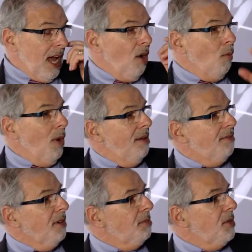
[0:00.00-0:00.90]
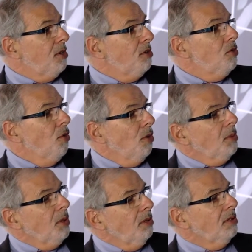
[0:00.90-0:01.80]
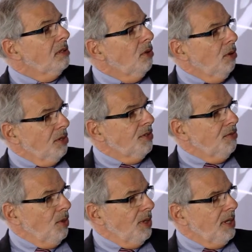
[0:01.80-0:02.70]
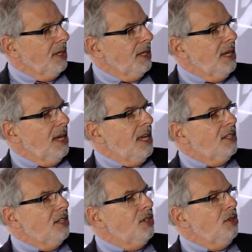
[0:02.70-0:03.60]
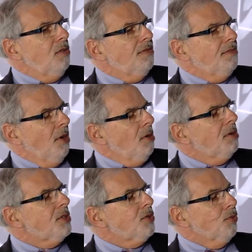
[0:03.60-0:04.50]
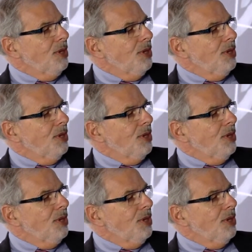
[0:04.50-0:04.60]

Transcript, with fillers: away from their normal course of work to do focused